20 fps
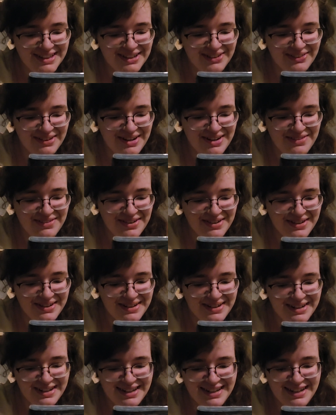
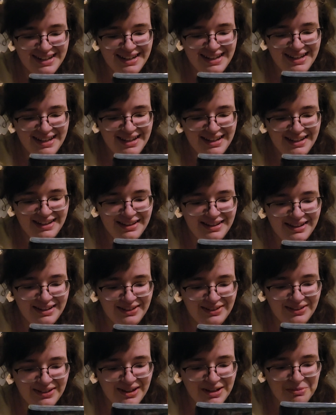graveyard, then
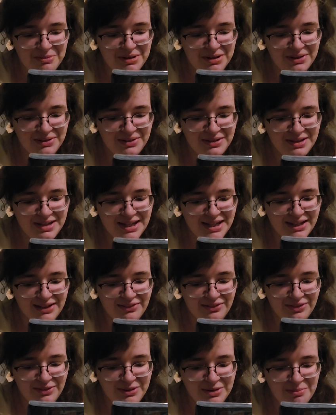he'll come under attack
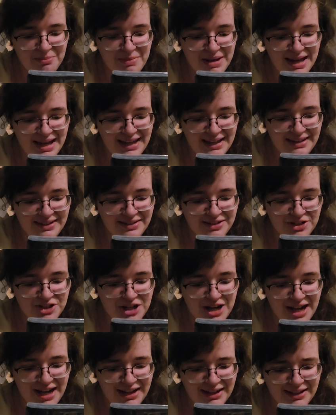from the man,
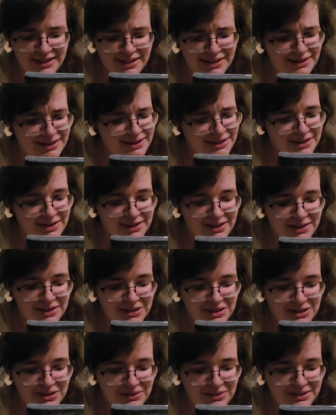Jack,
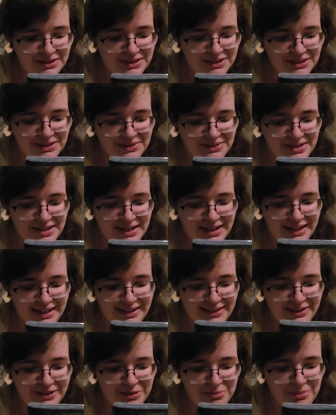who has already
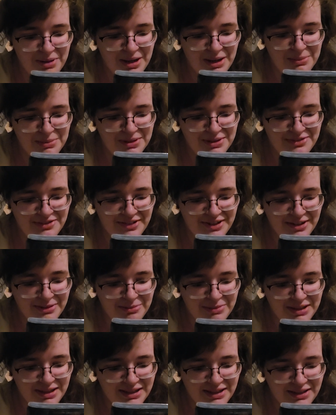killed Bob's
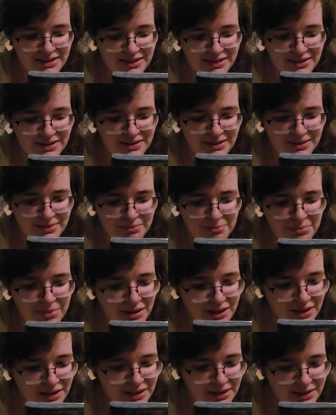family.
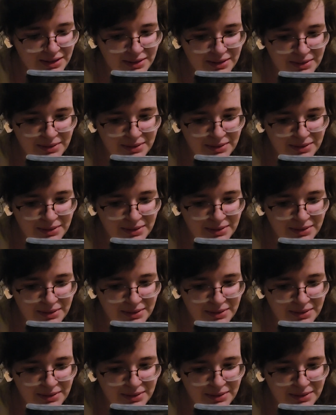Bod?